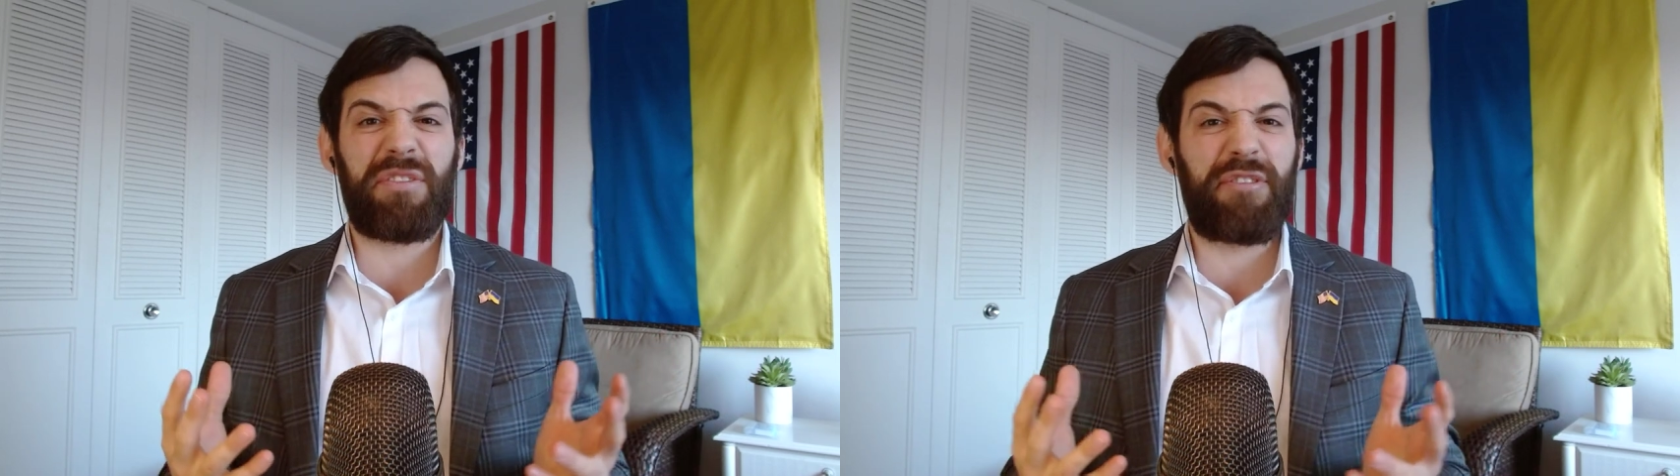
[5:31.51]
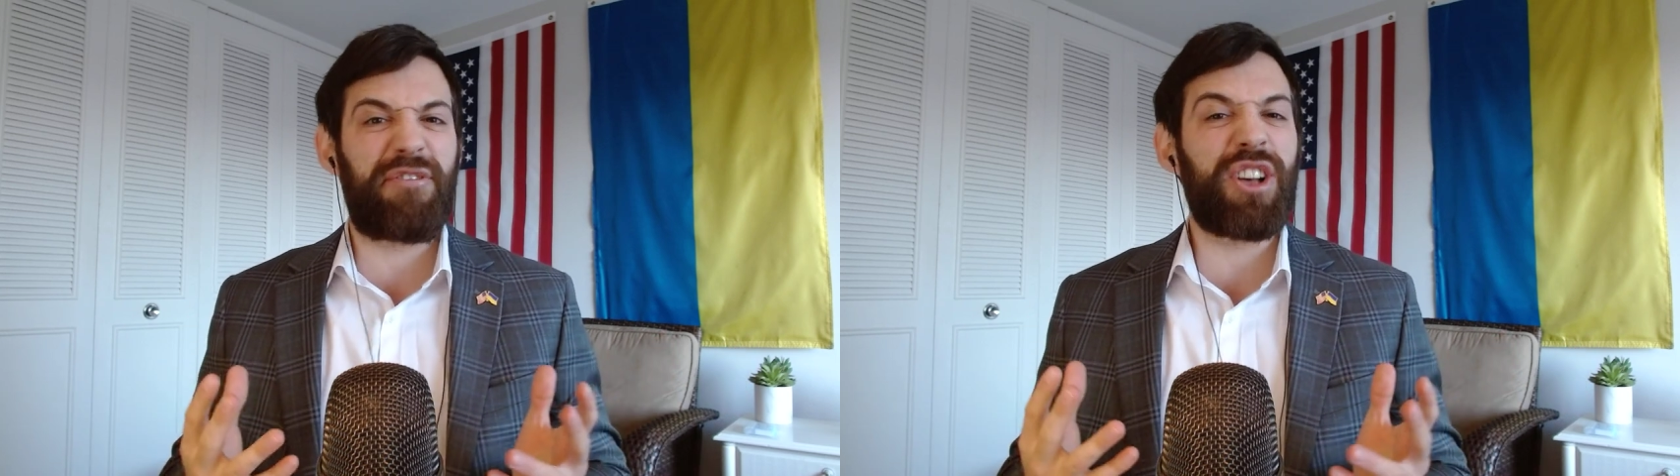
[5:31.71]

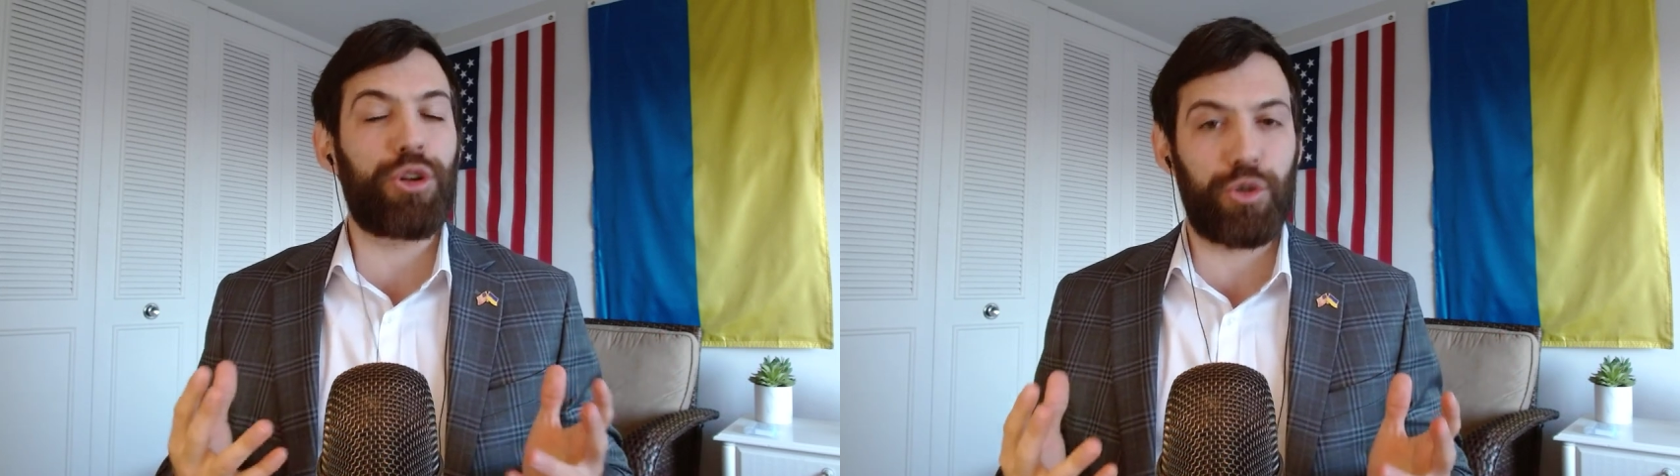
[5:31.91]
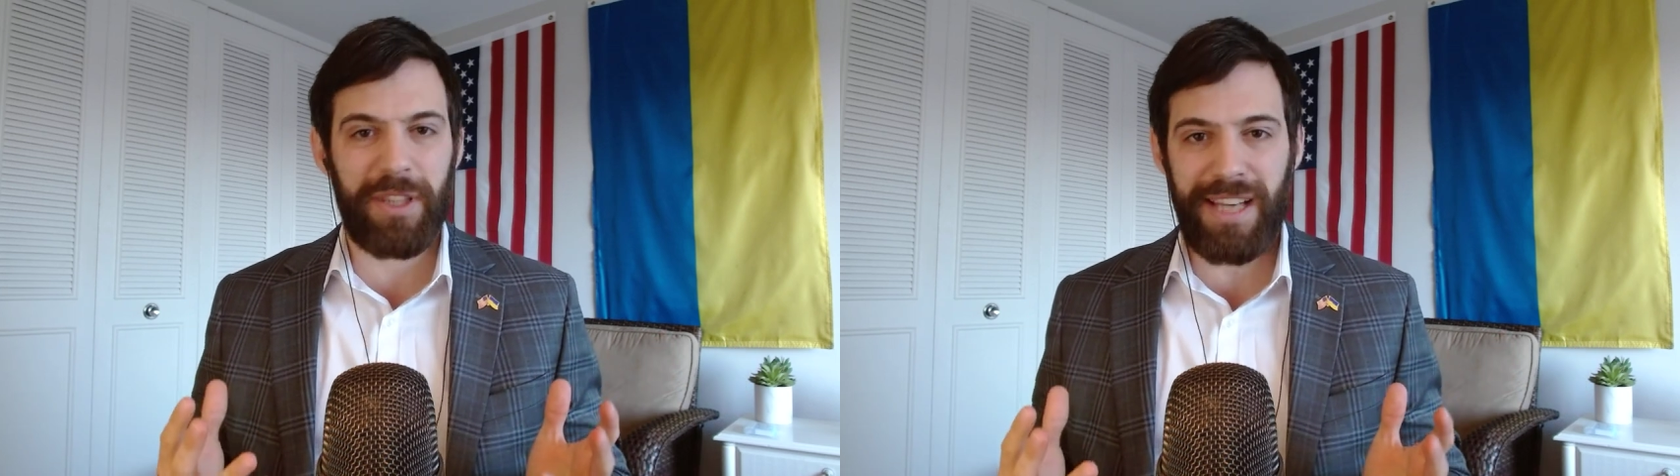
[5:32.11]

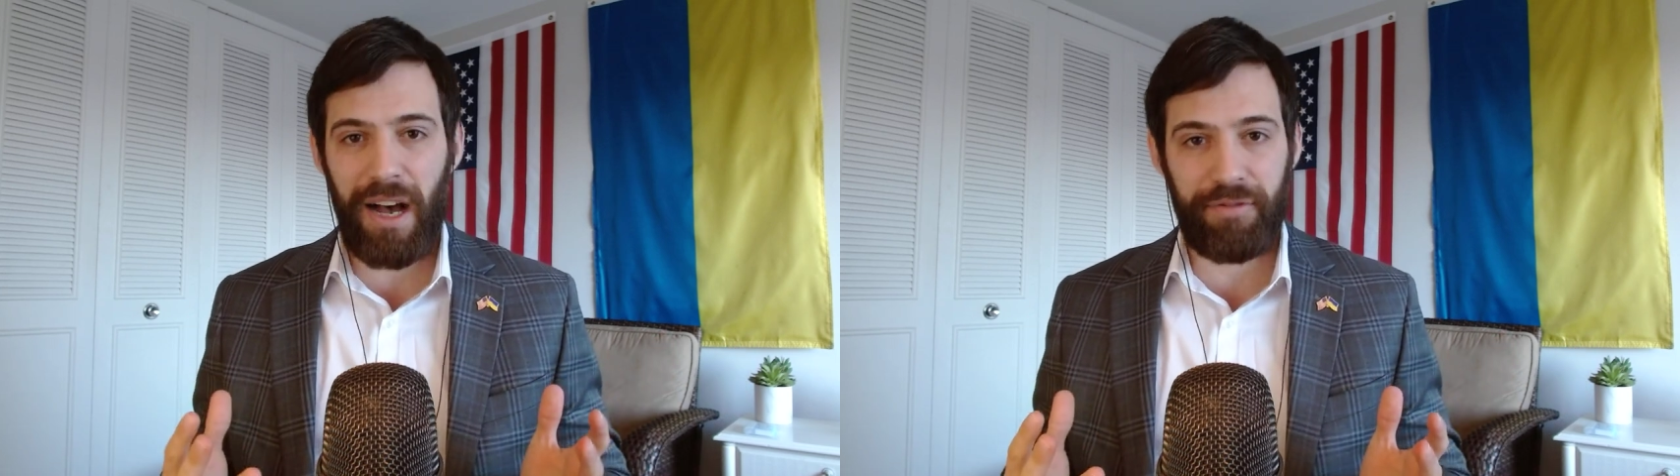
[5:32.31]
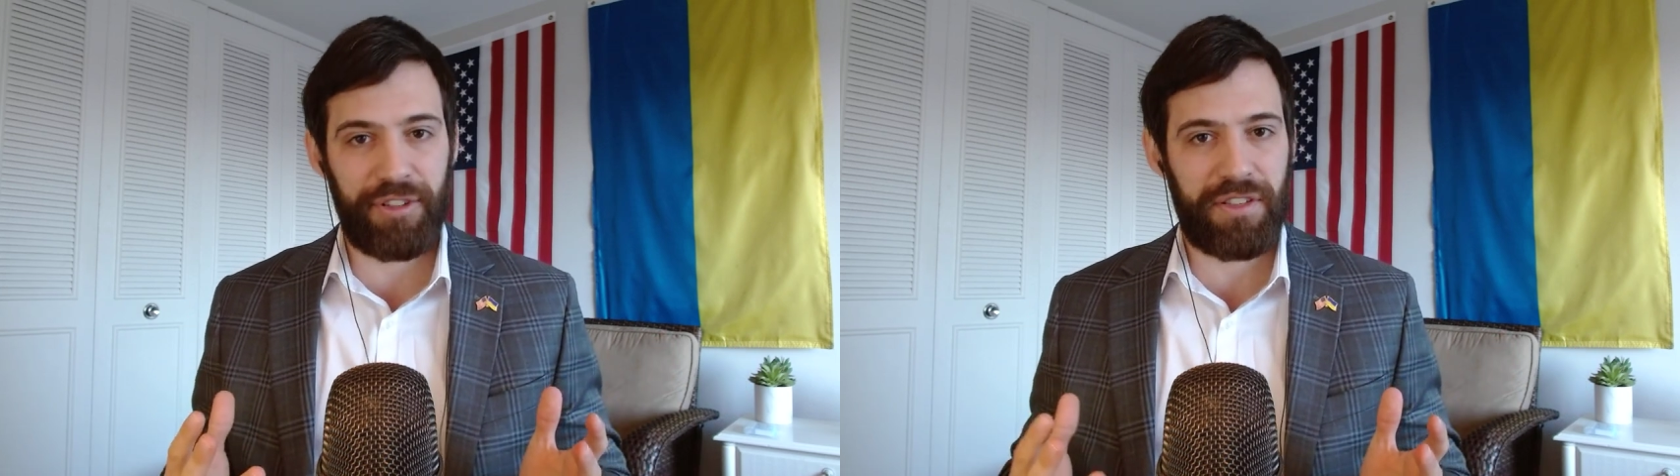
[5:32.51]
filled with
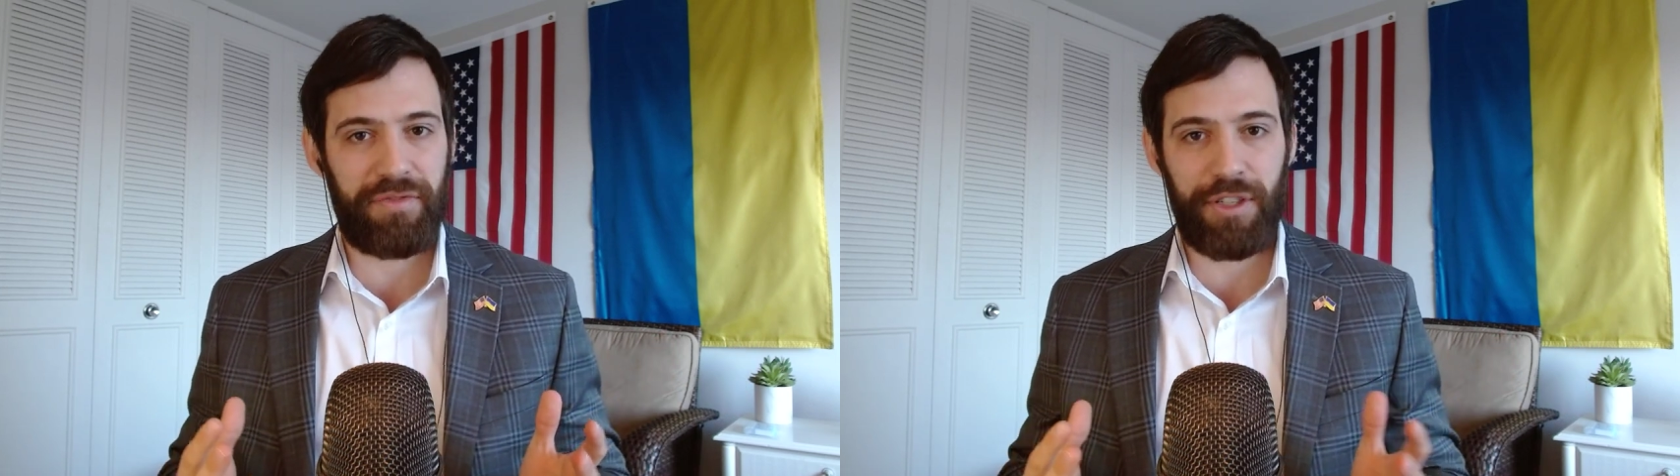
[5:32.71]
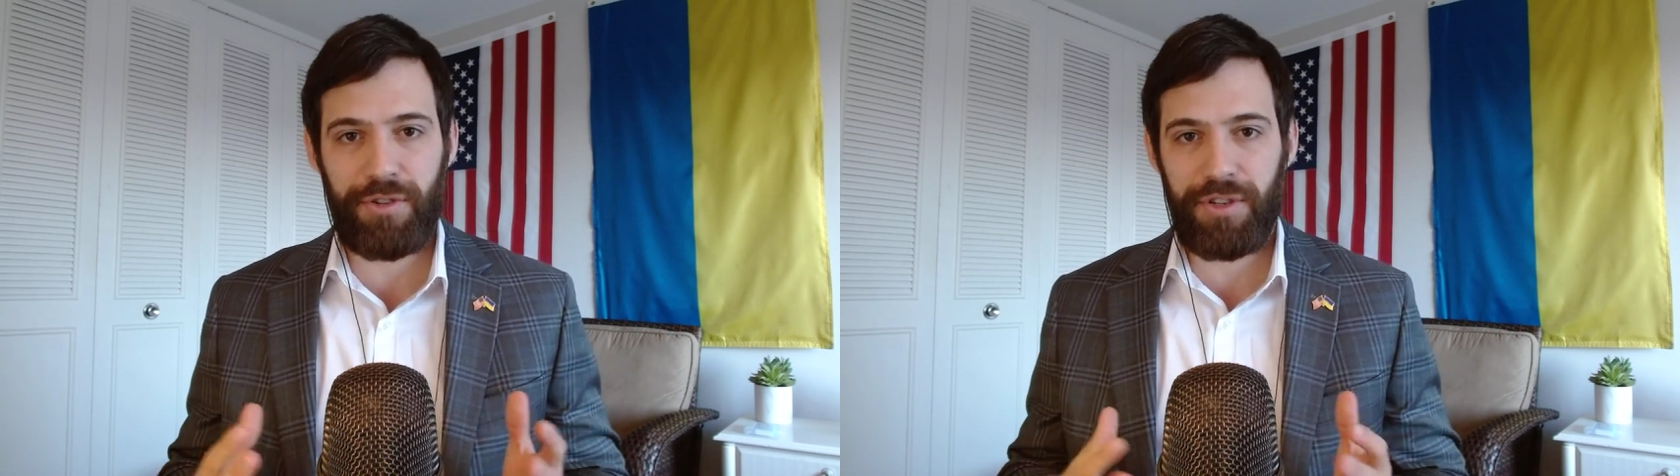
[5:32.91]
conflicts
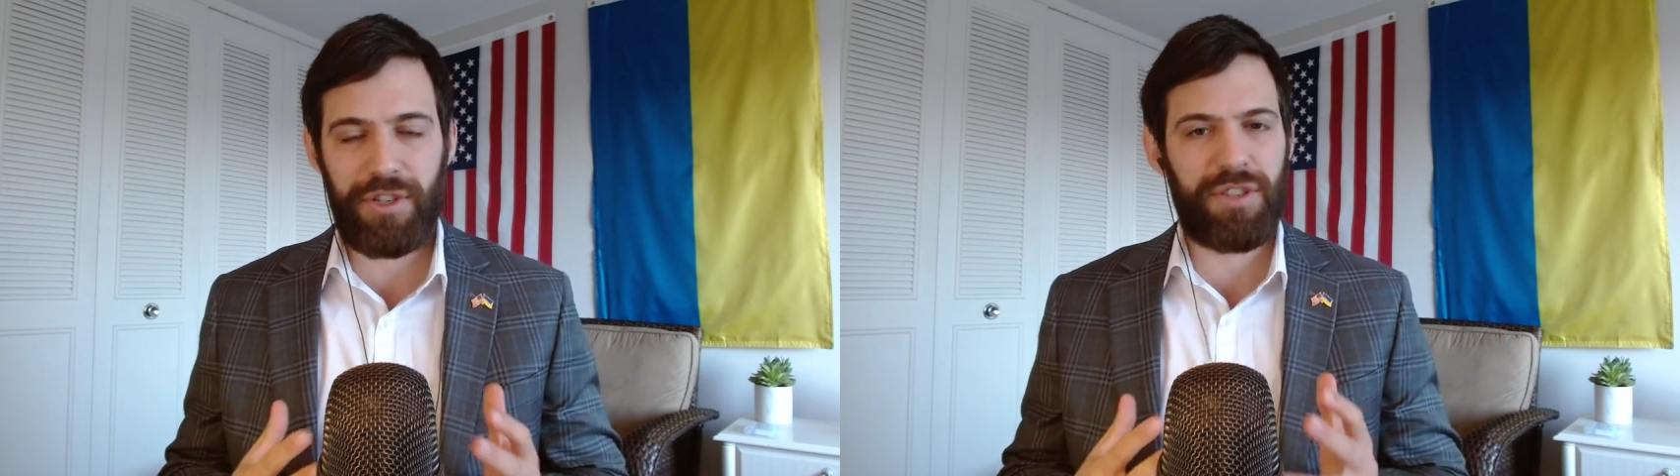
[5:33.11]
of interest,